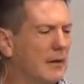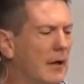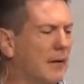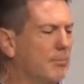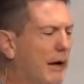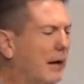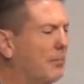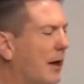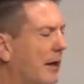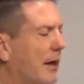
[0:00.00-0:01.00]
I bowed
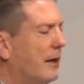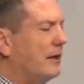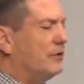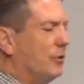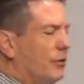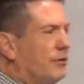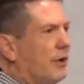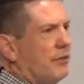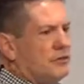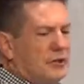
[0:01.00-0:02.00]
my head into
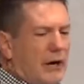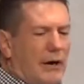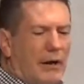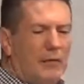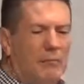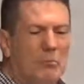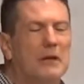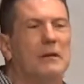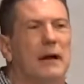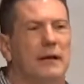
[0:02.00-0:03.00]
another chair at
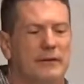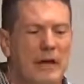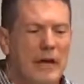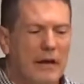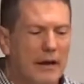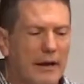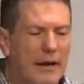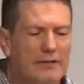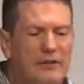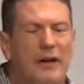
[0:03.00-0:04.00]
midnight and I
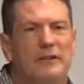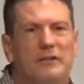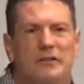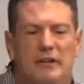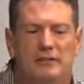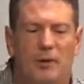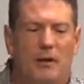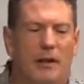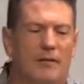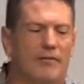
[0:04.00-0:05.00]
asked God to change my
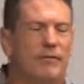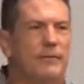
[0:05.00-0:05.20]
life.